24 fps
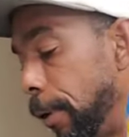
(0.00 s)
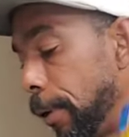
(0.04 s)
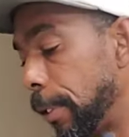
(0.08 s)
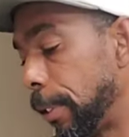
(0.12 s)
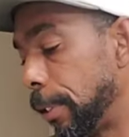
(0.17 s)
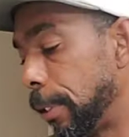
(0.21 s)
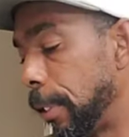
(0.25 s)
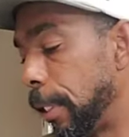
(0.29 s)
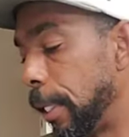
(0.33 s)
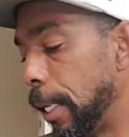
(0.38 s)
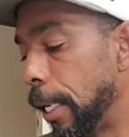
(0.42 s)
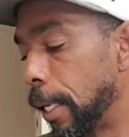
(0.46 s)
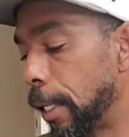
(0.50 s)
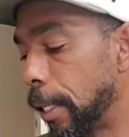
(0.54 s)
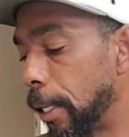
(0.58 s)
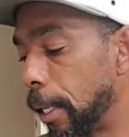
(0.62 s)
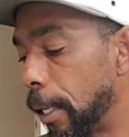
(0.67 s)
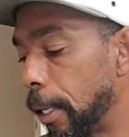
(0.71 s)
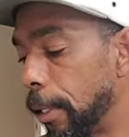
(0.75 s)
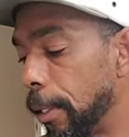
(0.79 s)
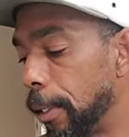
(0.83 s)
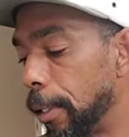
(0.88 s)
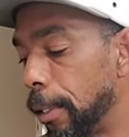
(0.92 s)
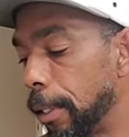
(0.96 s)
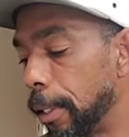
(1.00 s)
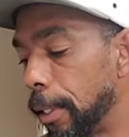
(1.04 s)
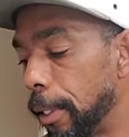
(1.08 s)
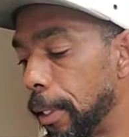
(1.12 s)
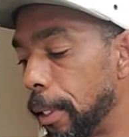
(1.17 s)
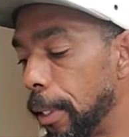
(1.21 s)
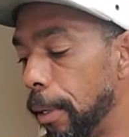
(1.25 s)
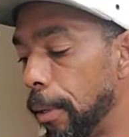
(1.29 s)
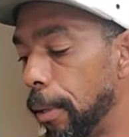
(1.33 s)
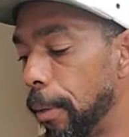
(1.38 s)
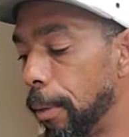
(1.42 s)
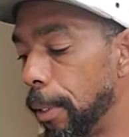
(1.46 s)
focus and that color to
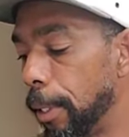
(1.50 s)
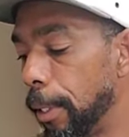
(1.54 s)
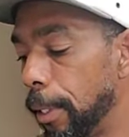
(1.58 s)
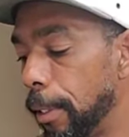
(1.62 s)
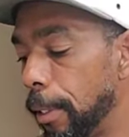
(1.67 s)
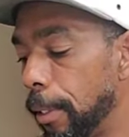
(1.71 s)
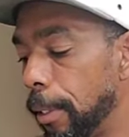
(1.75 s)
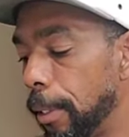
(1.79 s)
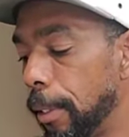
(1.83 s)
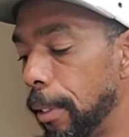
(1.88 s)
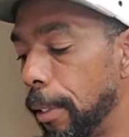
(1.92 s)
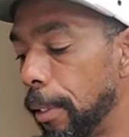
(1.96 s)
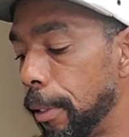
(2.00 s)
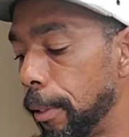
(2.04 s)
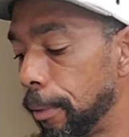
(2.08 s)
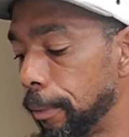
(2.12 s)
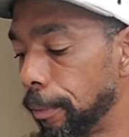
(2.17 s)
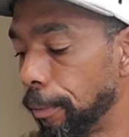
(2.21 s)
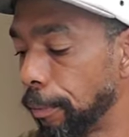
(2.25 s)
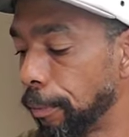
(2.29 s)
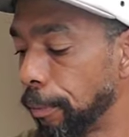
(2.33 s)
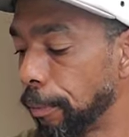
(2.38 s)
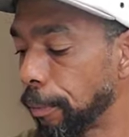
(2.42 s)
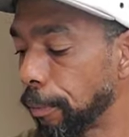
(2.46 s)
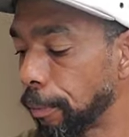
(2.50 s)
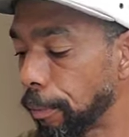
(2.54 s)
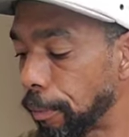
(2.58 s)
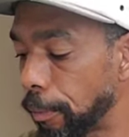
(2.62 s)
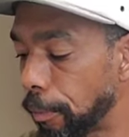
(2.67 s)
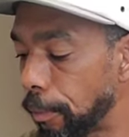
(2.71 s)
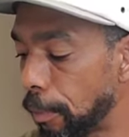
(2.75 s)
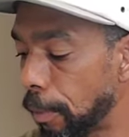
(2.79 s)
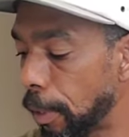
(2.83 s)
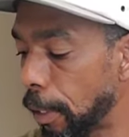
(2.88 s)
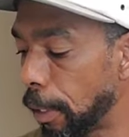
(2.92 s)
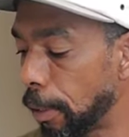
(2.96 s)
go with
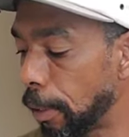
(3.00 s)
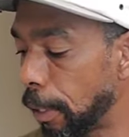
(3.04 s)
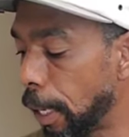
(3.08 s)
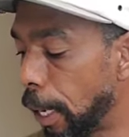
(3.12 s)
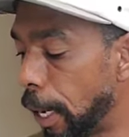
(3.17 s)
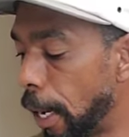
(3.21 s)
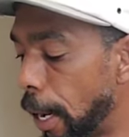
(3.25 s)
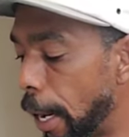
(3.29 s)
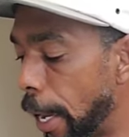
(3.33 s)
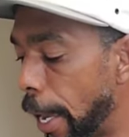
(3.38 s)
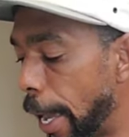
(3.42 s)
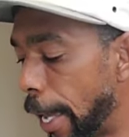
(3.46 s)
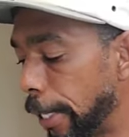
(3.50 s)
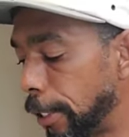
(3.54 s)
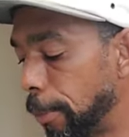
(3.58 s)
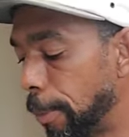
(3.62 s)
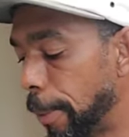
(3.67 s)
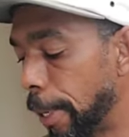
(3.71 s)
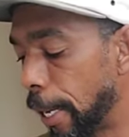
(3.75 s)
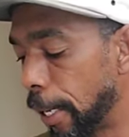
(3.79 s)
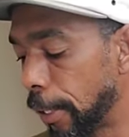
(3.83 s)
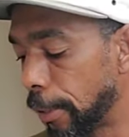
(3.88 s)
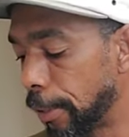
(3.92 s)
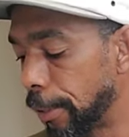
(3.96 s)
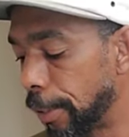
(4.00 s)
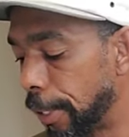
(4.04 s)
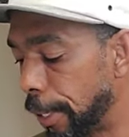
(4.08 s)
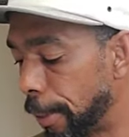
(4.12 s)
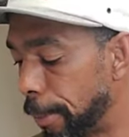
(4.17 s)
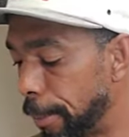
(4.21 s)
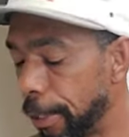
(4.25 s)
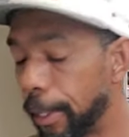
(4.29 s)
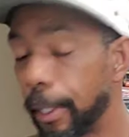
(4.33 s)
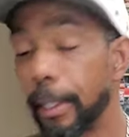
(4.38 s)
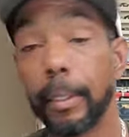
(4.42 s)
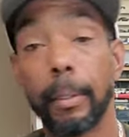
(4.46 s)
the hot hatchback
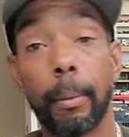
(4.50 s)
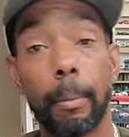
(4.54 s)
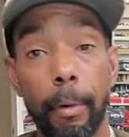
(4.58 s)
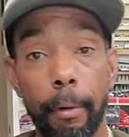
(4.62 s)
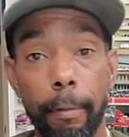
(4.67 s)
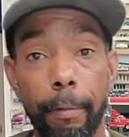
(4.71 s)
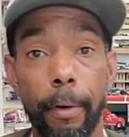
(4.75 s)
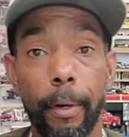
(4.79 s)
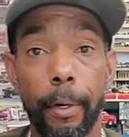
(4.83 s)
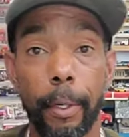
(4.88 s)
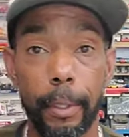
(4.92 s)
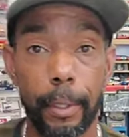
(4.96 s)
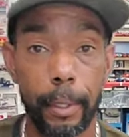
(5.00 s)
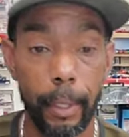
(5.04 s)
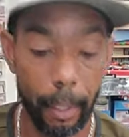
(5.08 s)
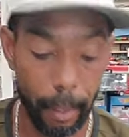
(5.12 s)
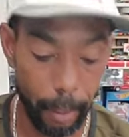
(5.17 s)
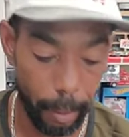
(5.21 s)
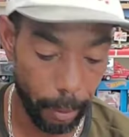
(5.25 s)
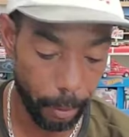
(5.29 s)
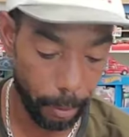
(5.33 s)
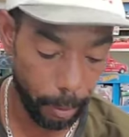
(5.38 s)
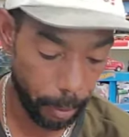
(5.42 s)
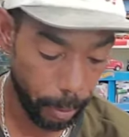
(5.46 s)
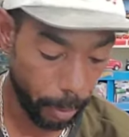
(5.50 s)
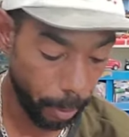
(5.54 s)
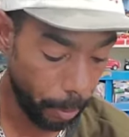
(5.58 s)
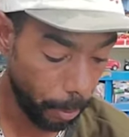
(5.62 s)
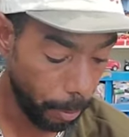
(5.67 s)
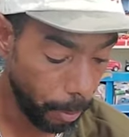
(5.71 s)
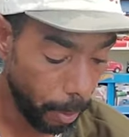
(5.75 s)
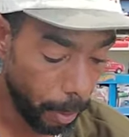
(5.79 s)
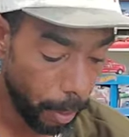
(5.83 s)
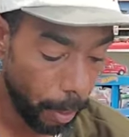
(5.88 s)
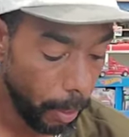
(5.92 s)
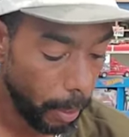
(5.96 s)
set because I'm going to focus on those
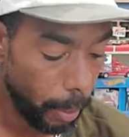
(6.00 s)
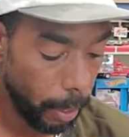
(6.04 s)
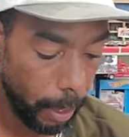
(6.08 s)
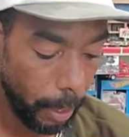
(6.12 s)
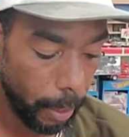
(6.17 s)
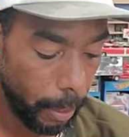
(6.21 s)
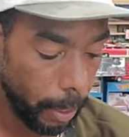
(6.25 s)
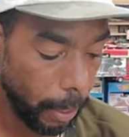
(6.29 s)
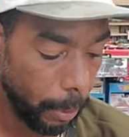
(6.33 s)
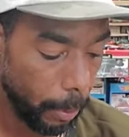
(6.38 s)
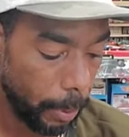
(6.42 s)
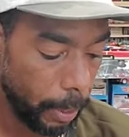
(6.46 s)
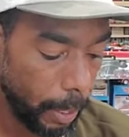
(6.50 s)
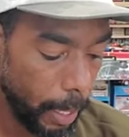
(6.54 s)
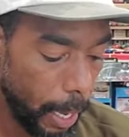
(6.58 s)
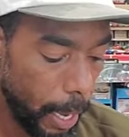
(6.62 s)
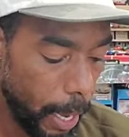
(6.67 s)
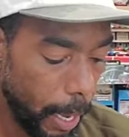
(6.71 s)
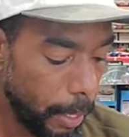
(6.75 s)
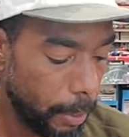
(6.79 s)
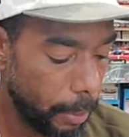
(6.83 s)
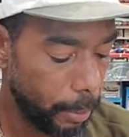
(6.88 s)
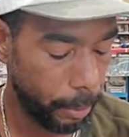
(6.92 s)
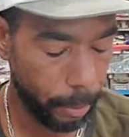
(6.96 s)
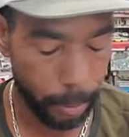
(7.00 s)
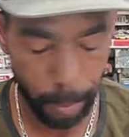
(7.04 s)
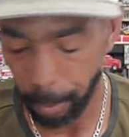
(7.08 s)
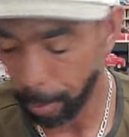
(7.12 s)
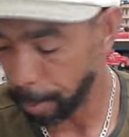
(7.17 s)
too. Anything with a hatch